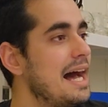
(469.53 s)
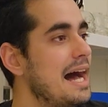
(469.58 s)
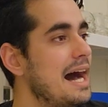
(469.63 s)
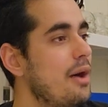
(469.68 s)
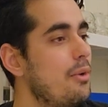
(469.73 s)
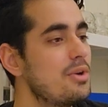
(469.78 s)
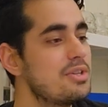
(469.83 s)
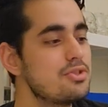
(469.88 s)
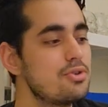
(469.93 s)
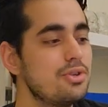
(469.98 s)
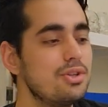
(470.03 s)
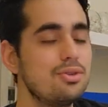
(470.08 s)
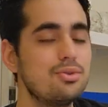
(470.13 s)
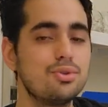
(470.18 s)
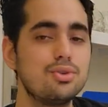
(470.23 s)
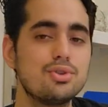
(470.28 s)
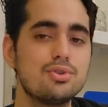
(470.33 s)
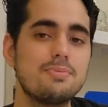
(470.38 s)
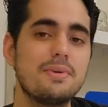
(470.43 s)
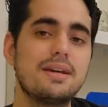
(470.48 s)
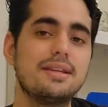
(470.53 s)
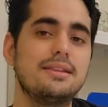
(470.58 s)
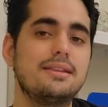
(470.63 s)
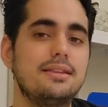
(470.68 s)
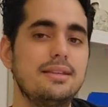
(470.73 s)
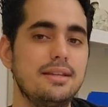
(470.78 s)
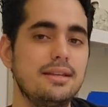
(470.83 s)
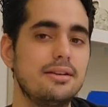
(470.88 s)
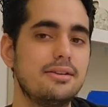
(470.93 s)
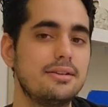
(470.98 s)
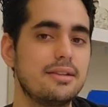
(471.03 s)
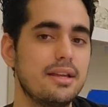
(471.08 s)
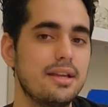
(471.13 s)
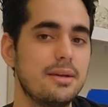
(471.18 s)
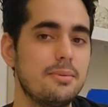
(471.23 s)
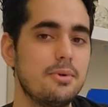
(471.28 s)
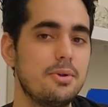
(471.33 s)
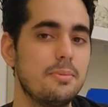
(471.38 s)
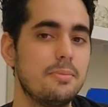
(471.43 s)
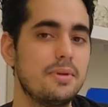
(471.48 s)
I was going to use my dinner
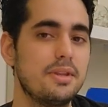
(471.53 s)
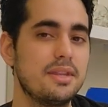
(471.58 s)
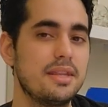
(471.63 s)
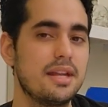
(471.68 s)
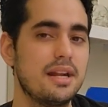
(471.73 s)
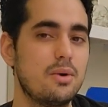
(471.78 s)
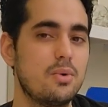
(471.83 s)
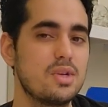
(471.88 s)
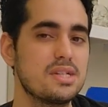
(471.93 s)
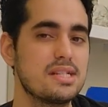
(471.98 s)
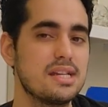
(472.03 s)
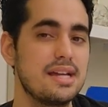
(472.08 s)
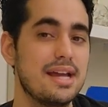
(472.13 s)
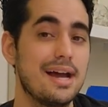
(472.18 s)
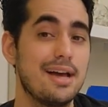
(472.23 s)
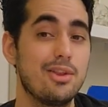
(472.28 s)
table but then I was like